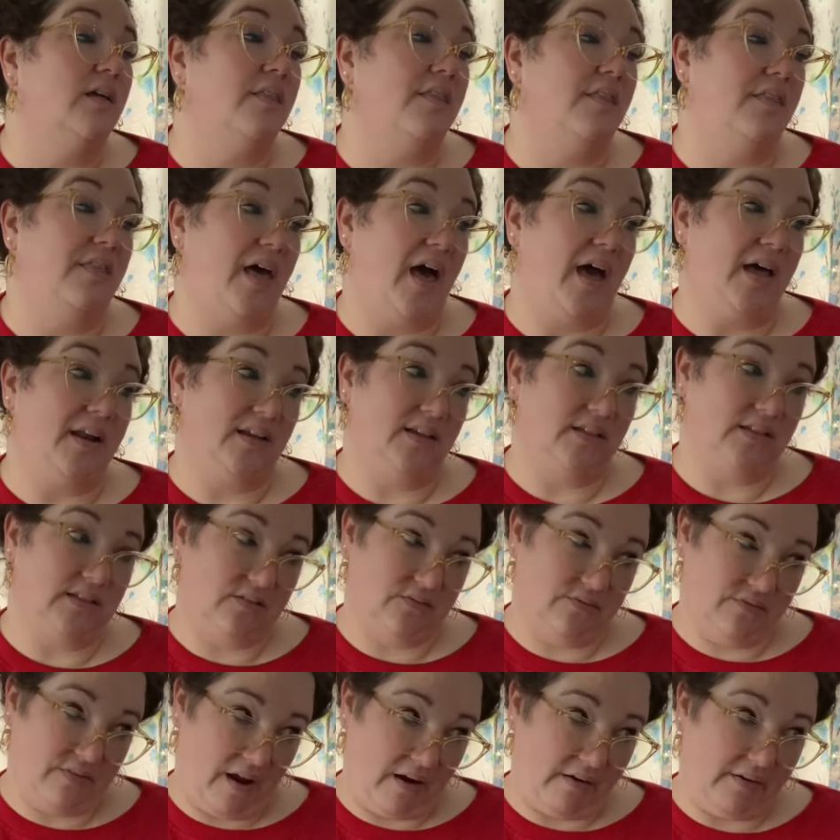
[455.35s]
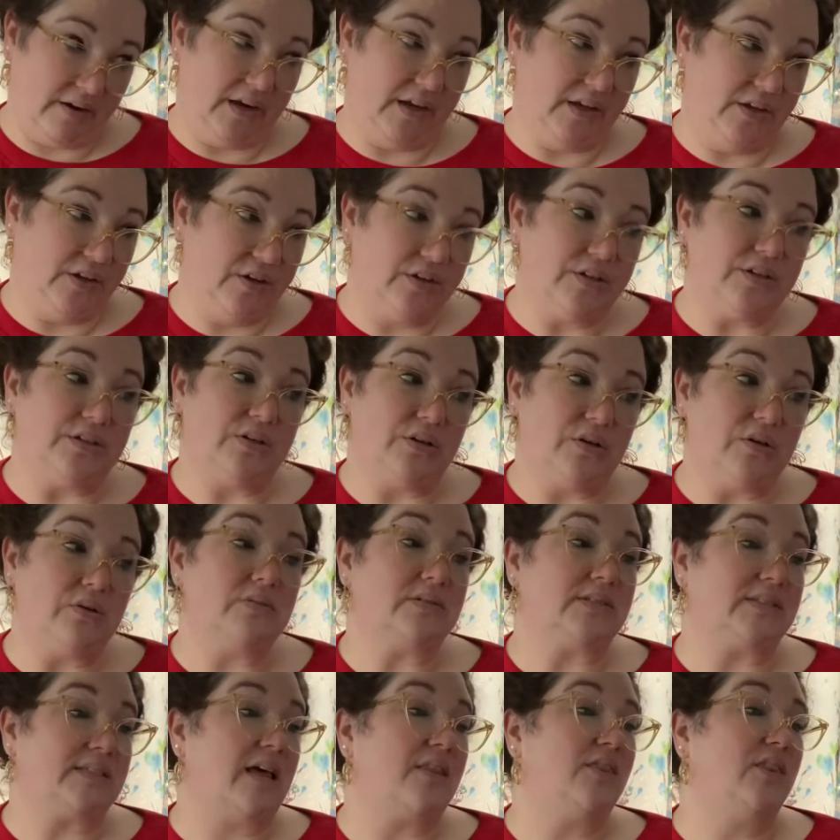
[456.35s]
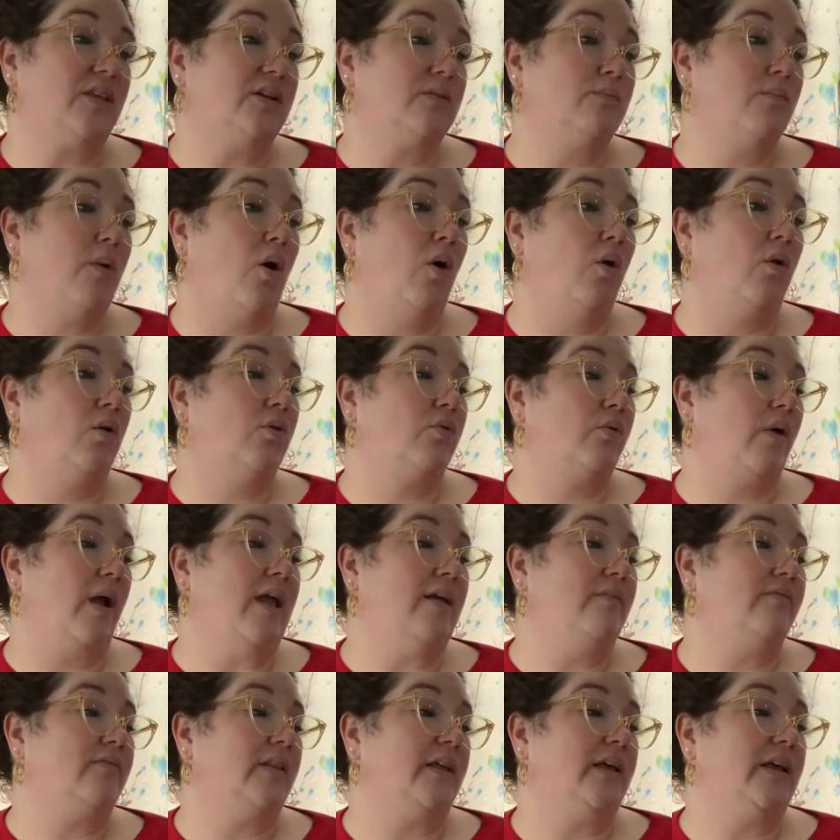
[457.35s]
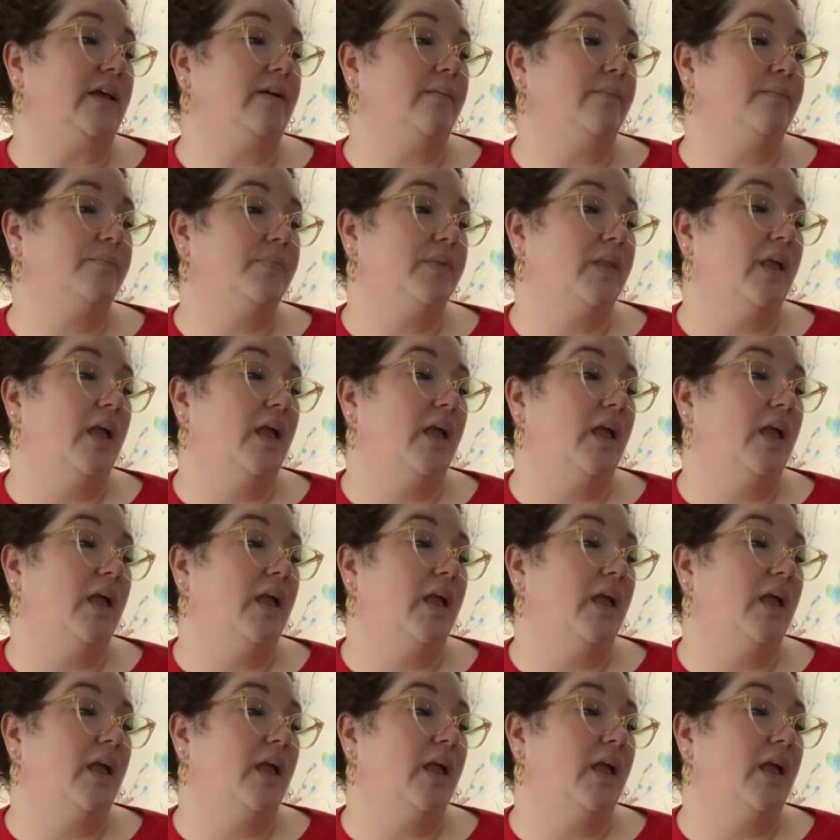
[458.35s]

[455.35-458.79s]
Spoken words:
"That is very good news," said the mole gravely.